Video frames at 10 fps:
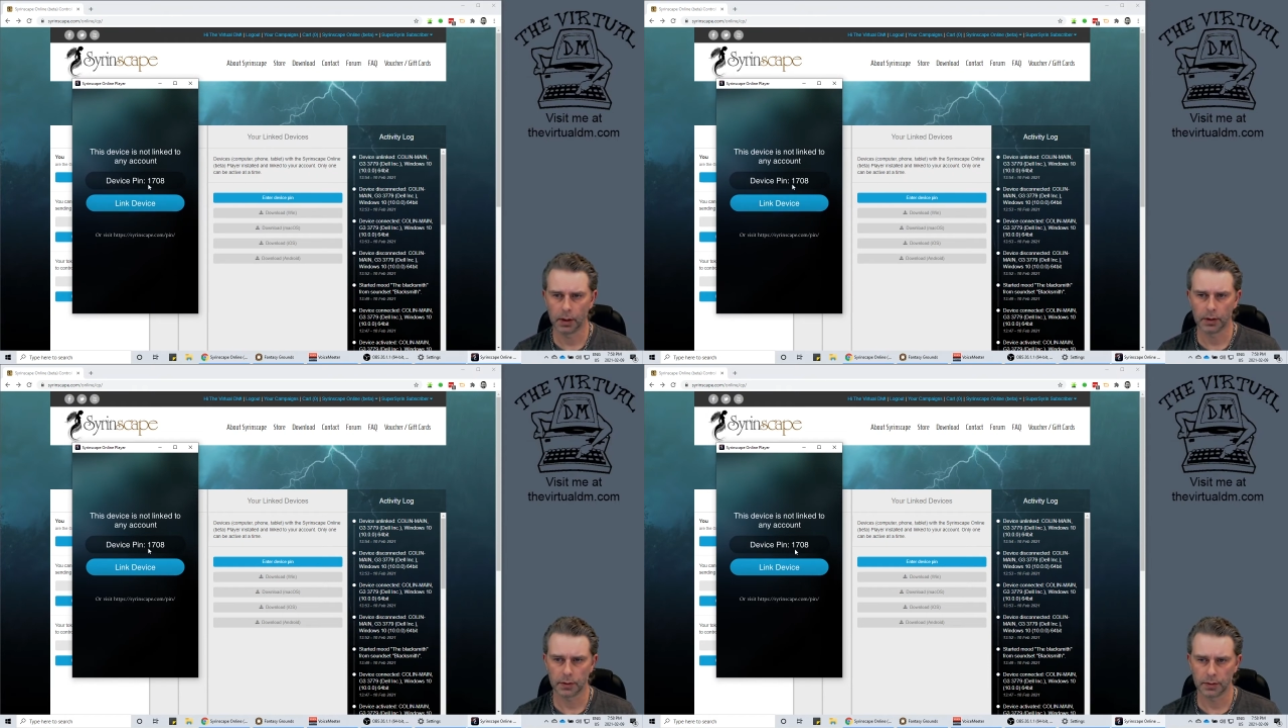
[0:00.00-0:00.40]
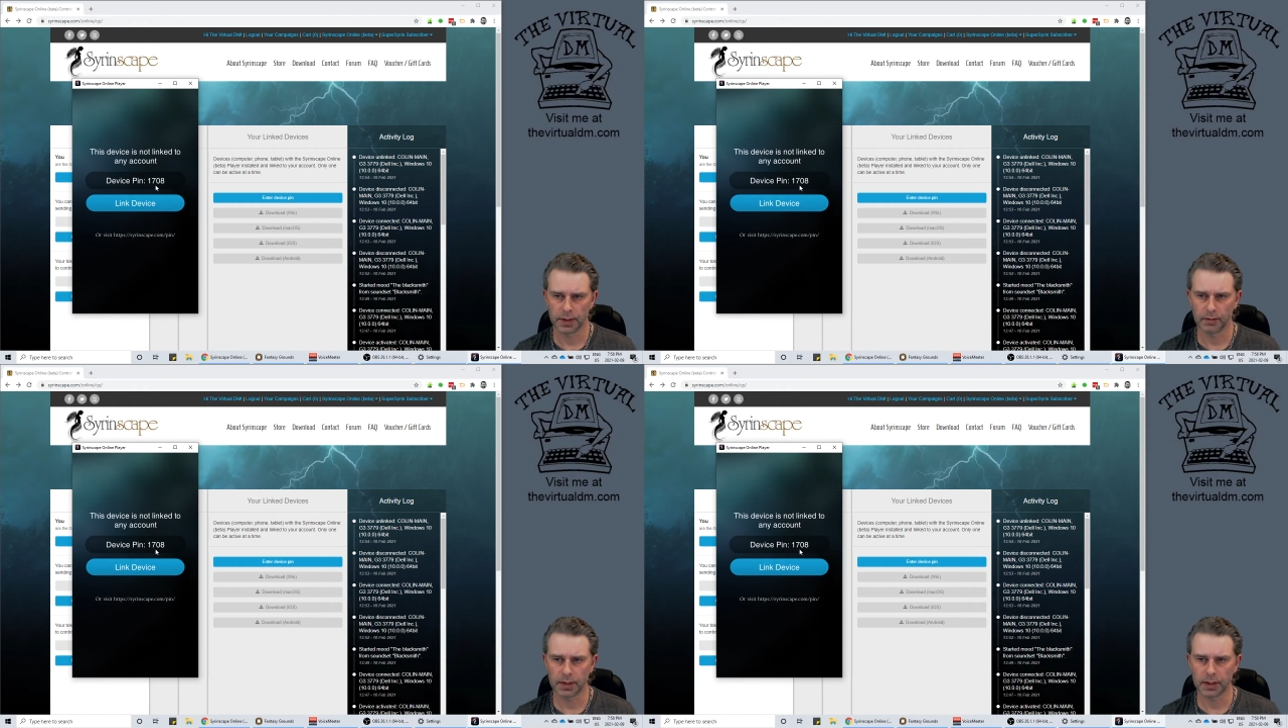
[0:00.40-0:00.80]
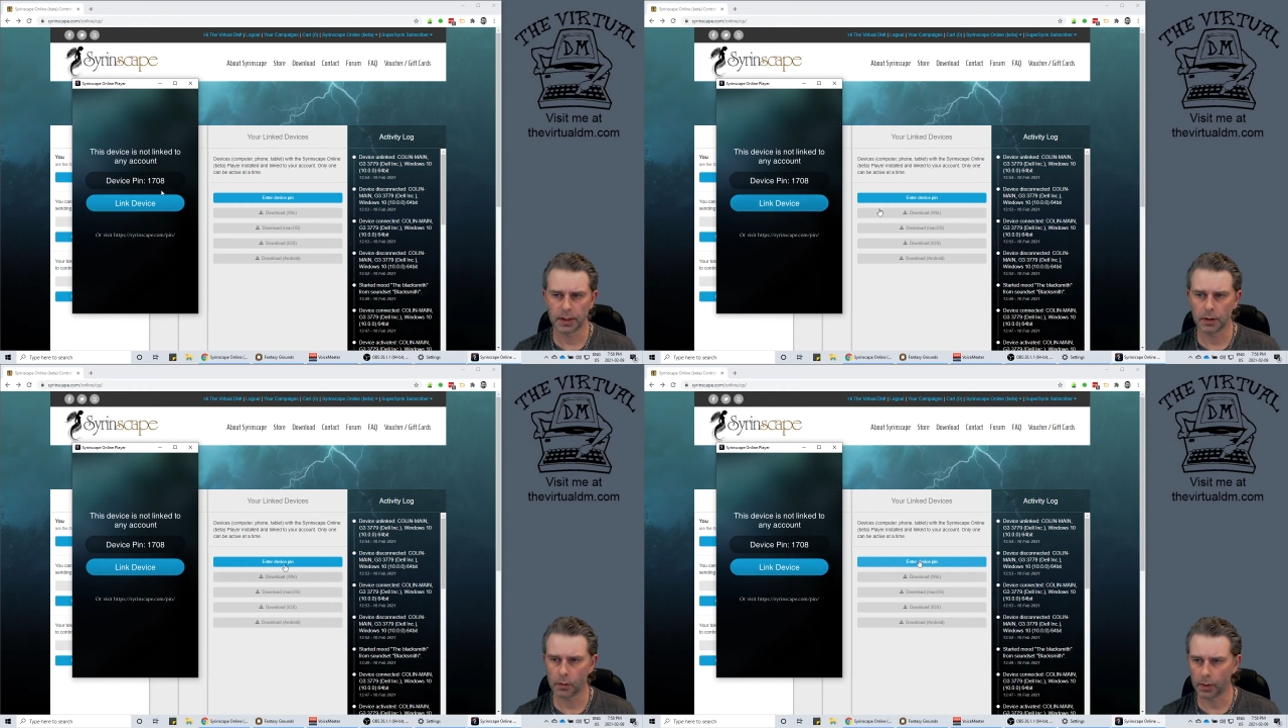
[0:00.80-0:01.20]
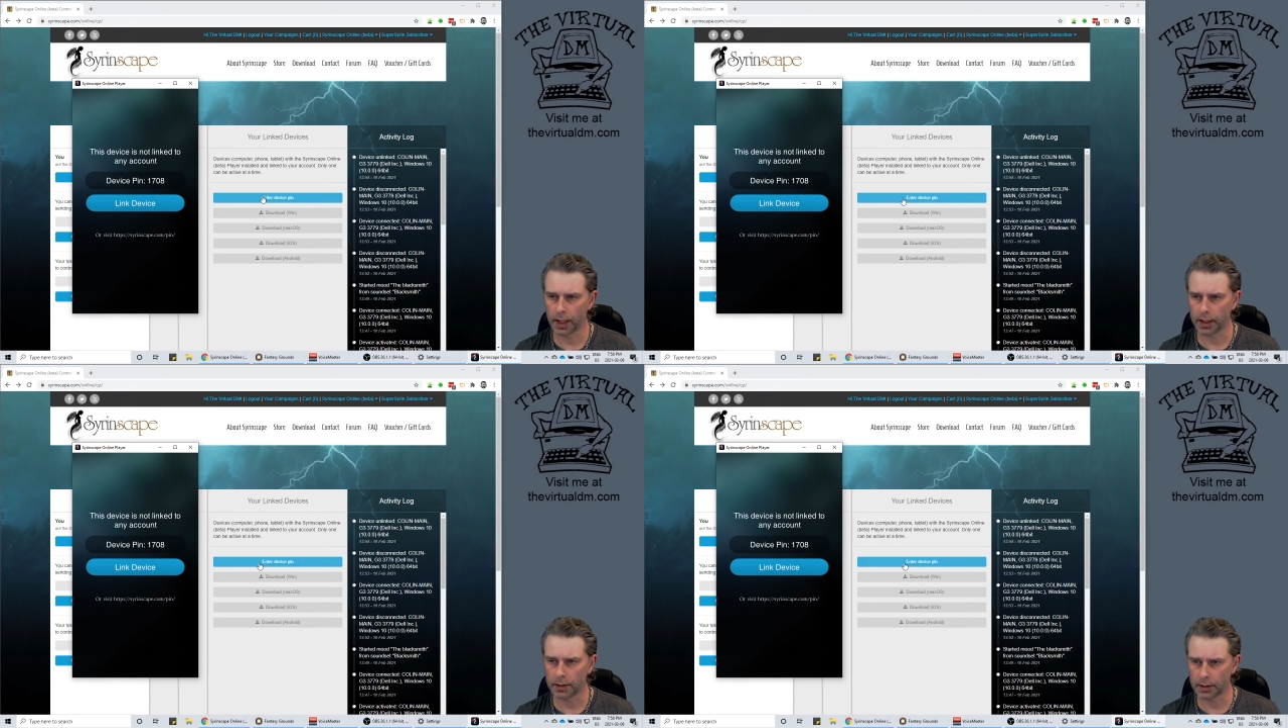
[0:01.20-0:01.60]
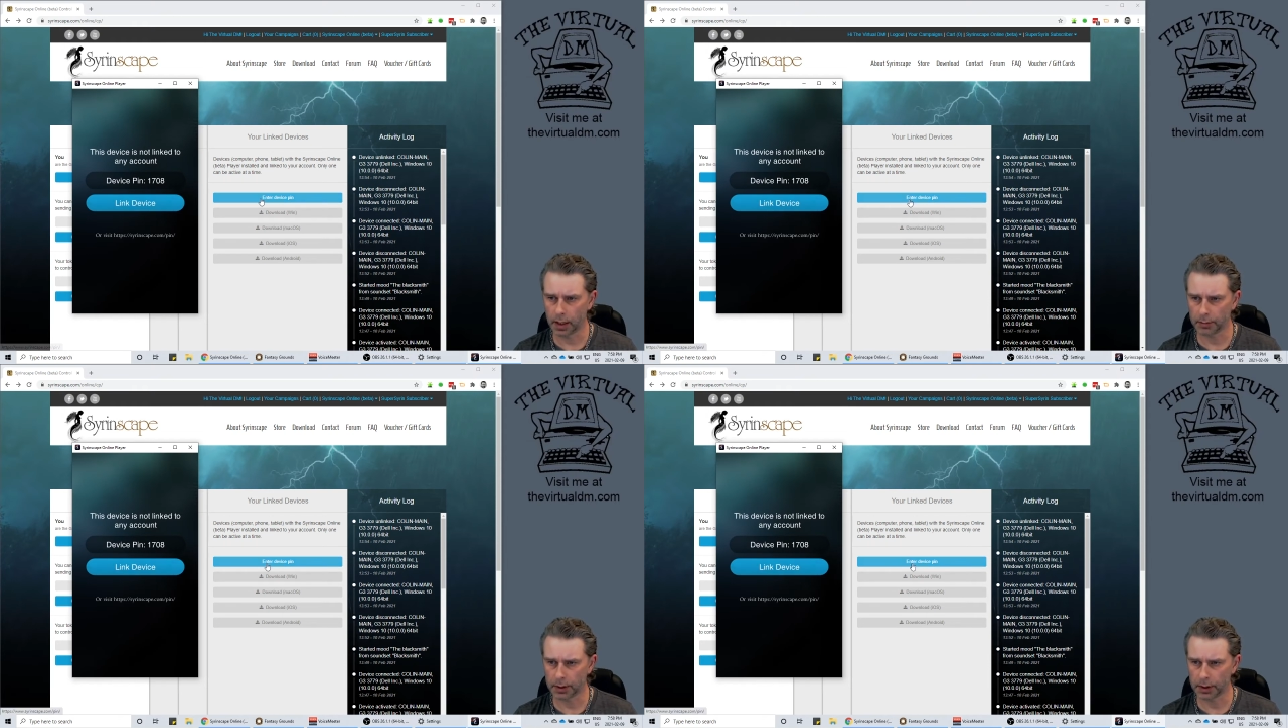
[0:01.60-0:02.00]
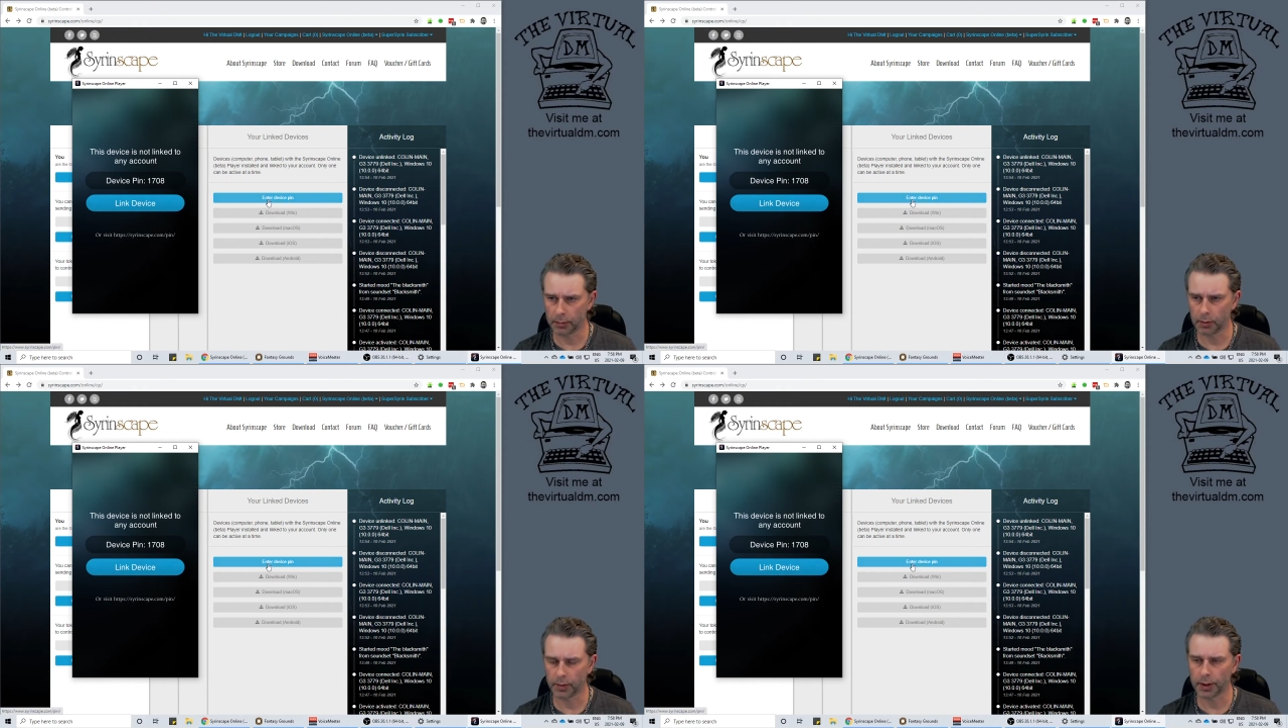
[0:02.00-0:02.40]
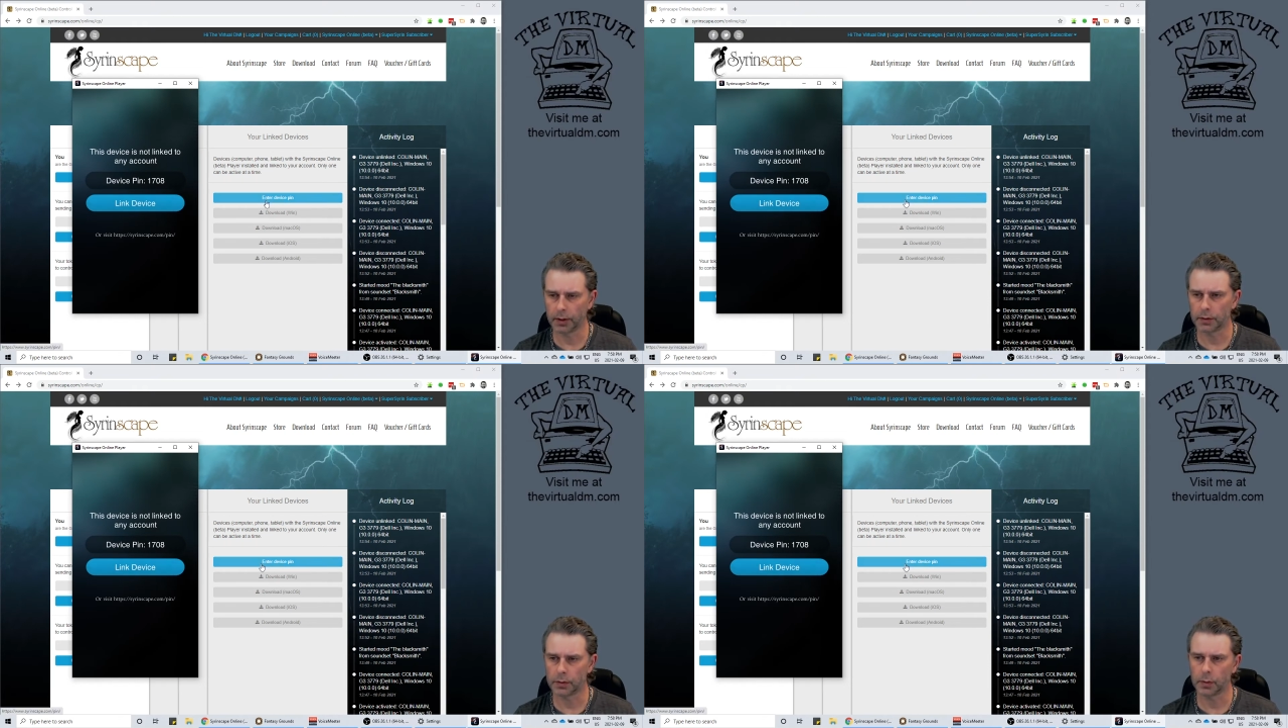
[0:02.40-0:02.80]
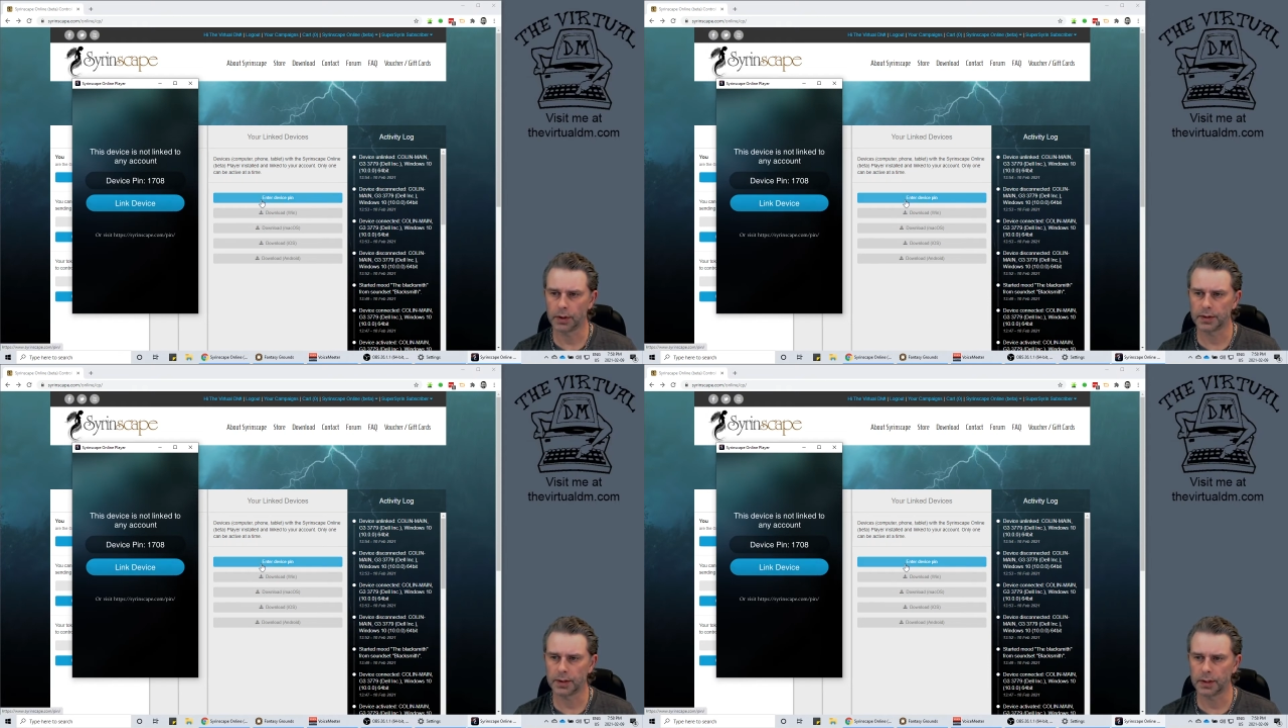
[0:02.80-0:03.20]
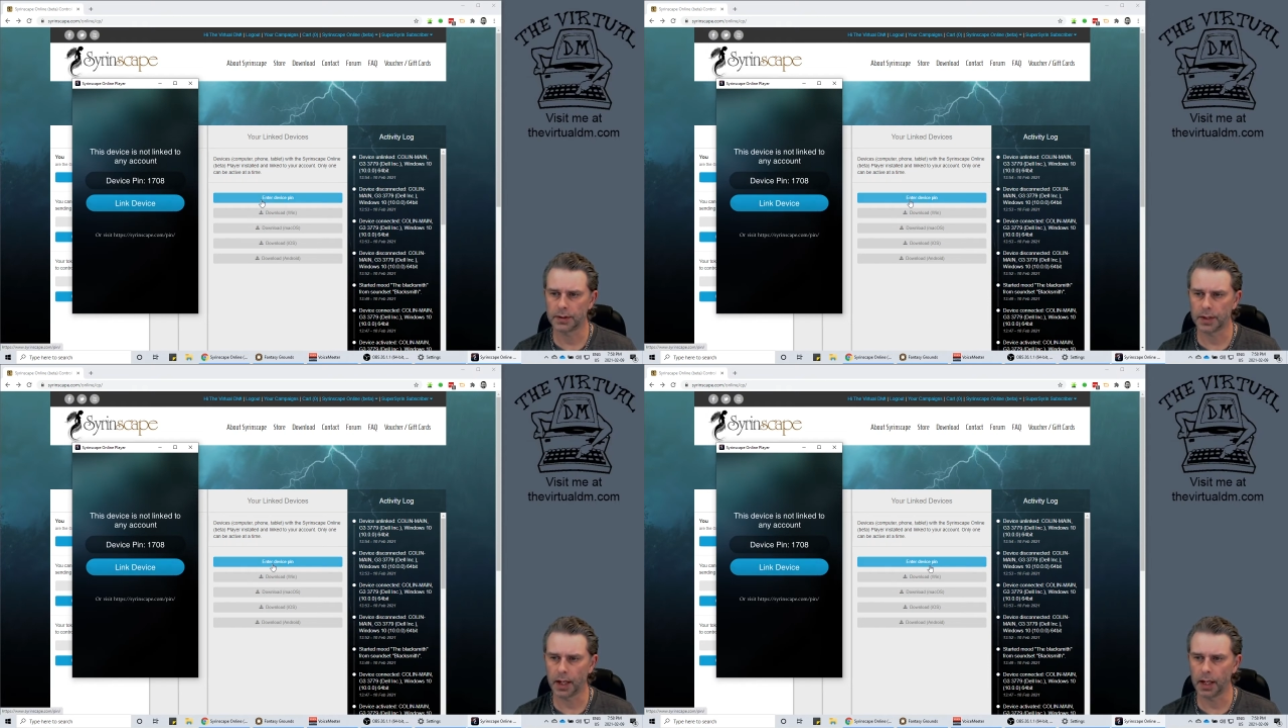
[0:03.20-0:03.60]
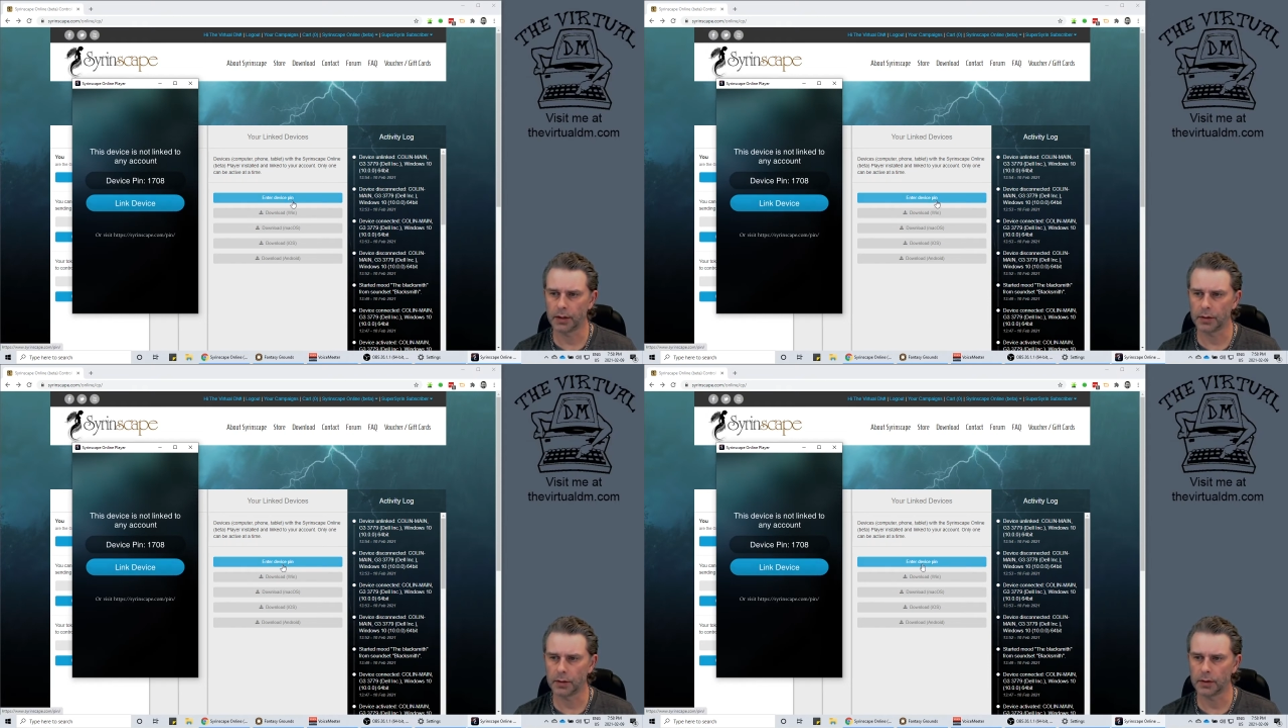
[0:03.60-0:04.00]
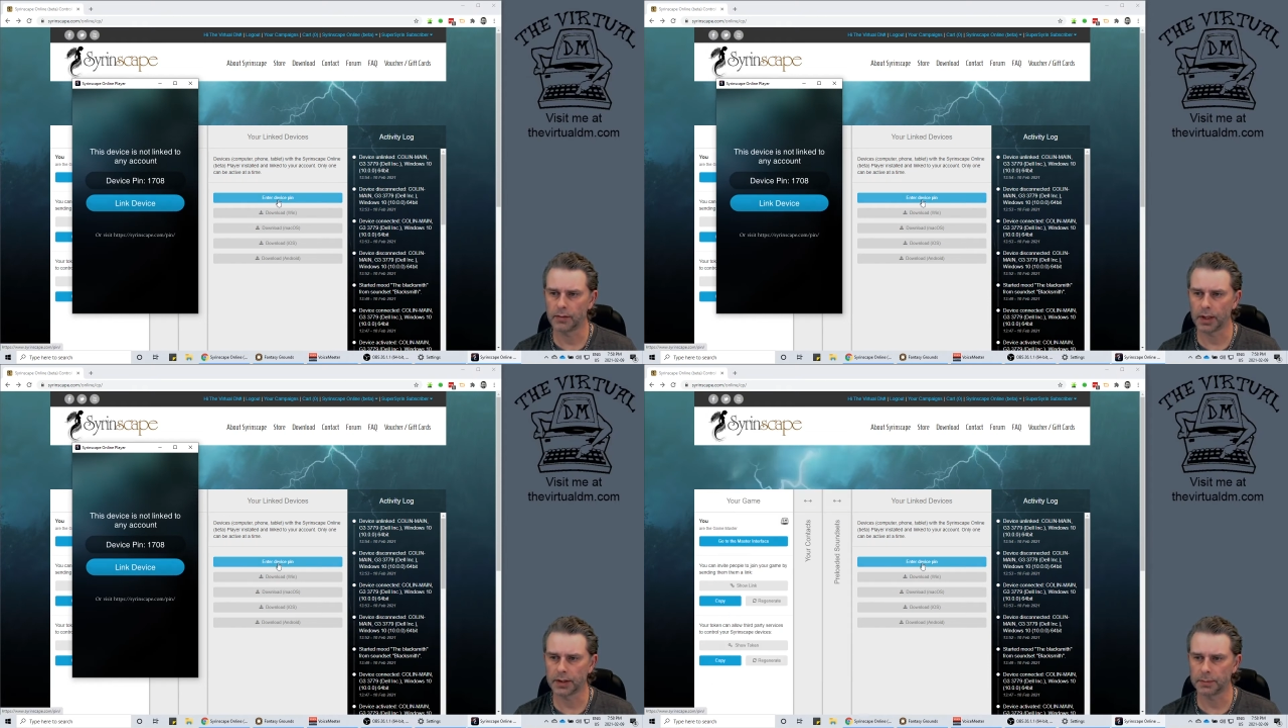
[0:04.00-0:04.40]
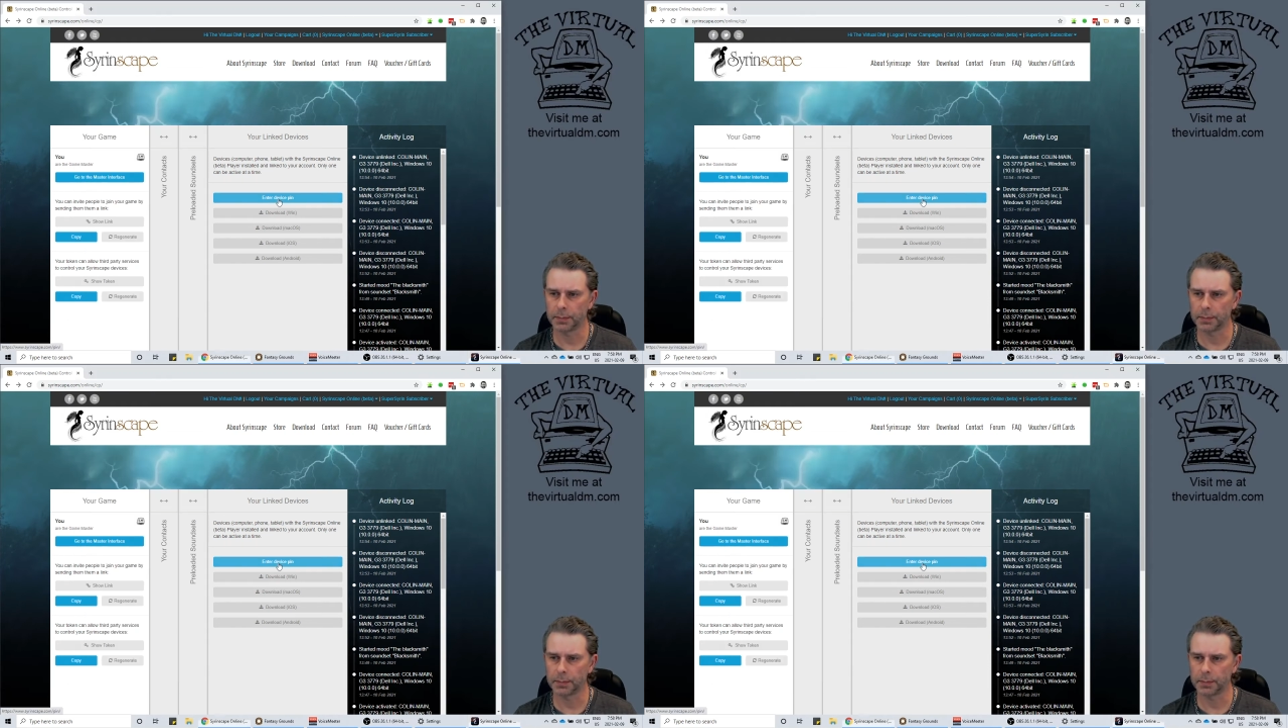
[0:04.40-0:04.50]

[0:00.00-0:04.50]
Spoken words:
So 1708. I'm going to come over here to where it says enter device